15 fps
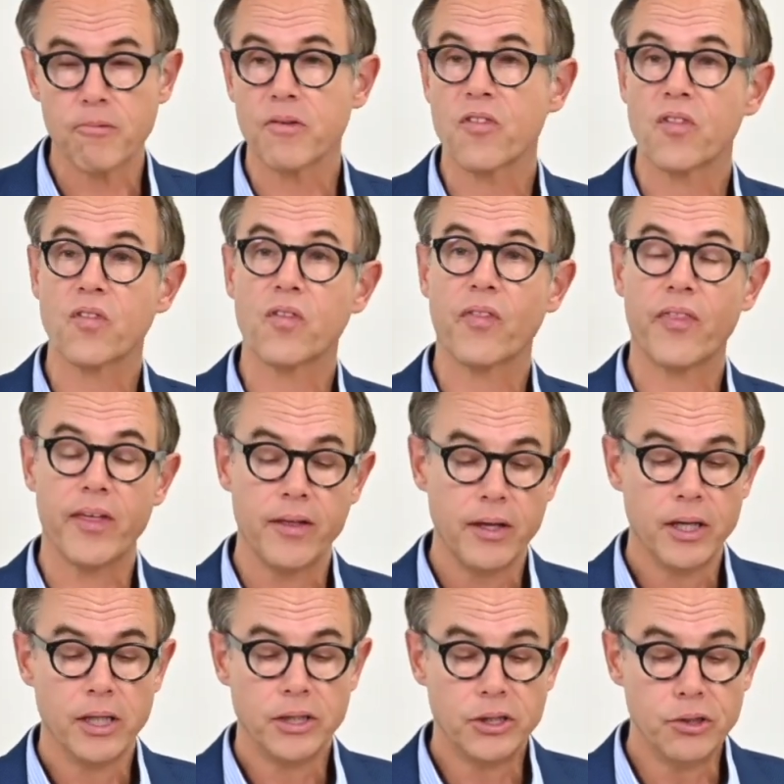which is the
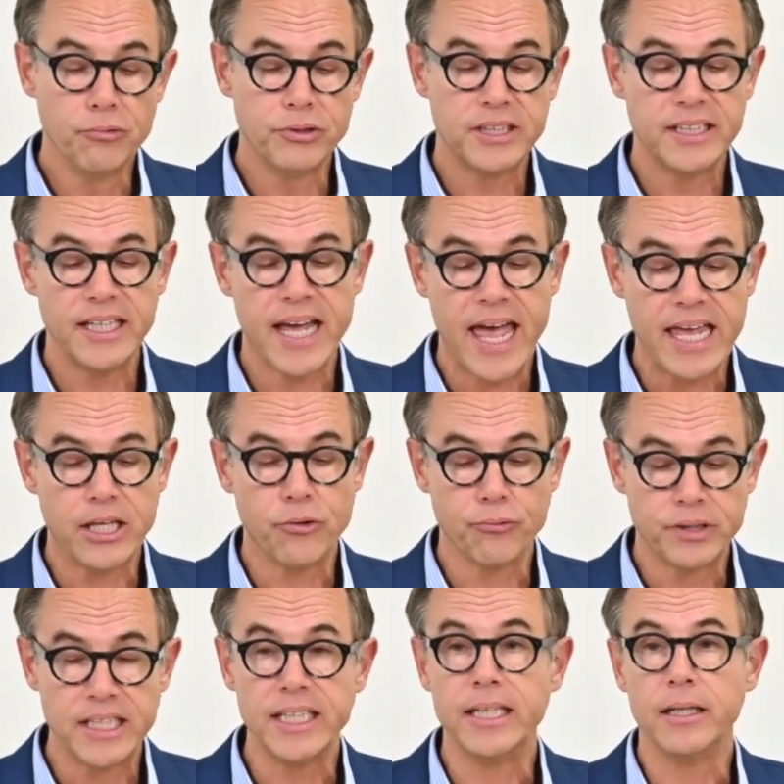
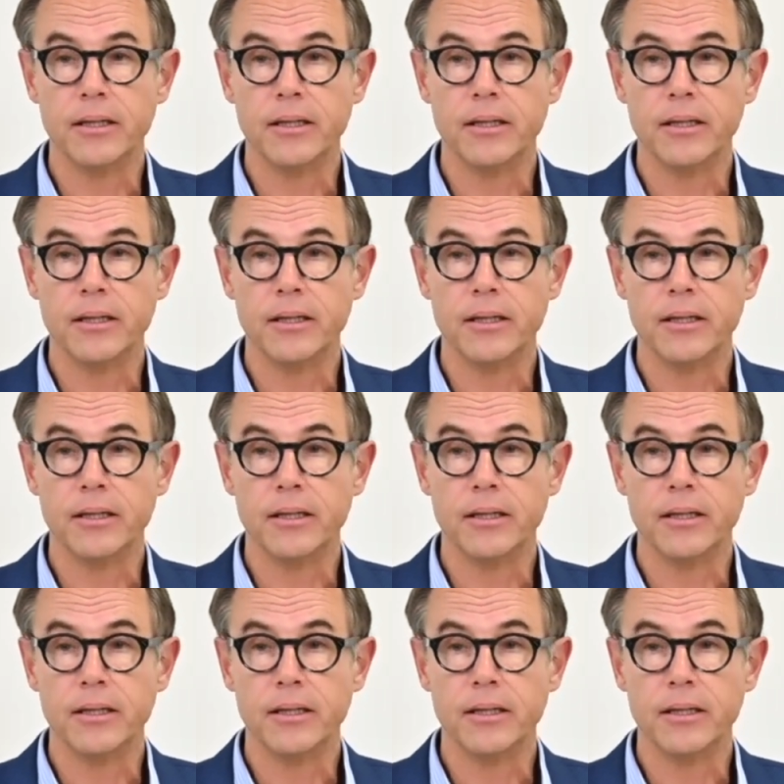UT-AUT